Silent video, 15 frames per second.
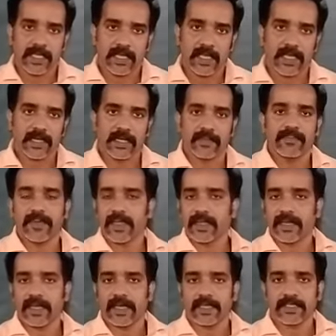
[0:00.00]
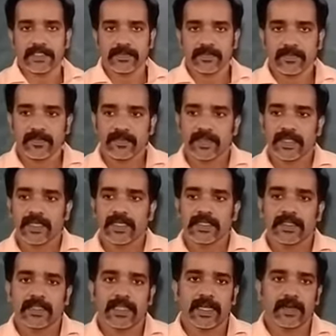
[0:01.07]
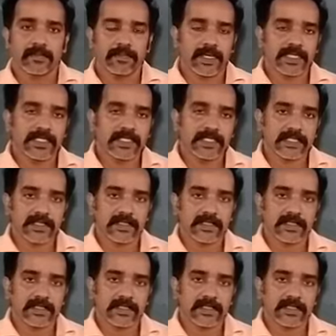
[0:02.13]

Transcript: are defined as the numbers